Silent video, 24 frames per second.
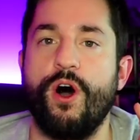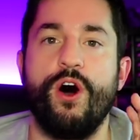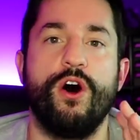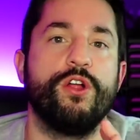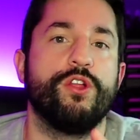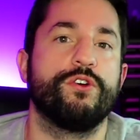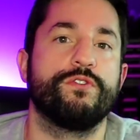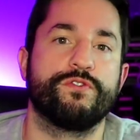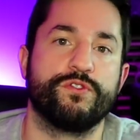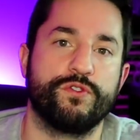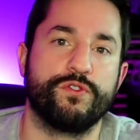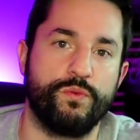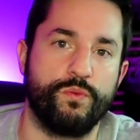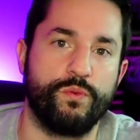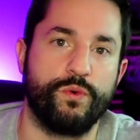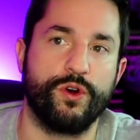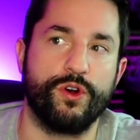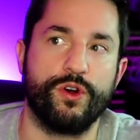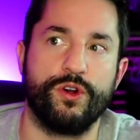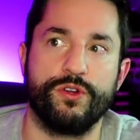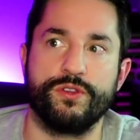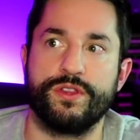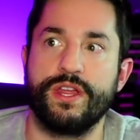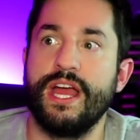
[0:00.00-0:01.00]
all over the
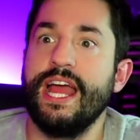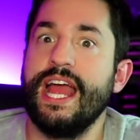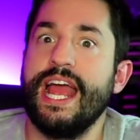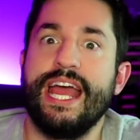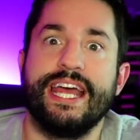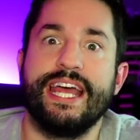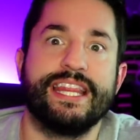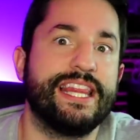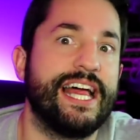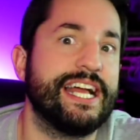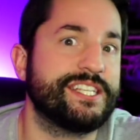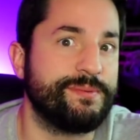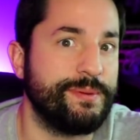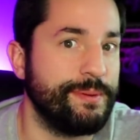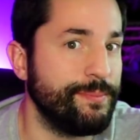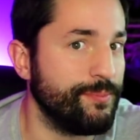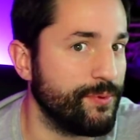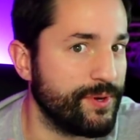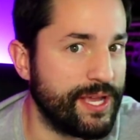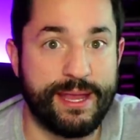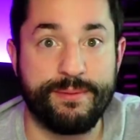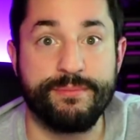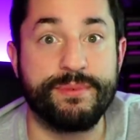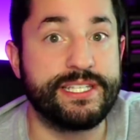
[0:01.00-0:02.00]
world, and lots of
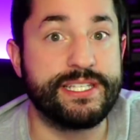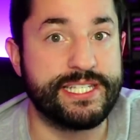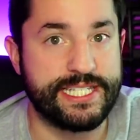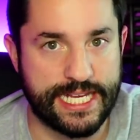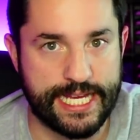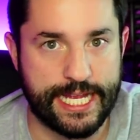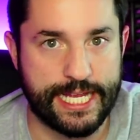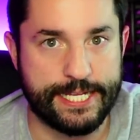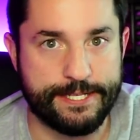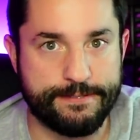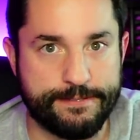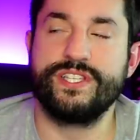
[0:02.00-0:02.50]
people came to see it.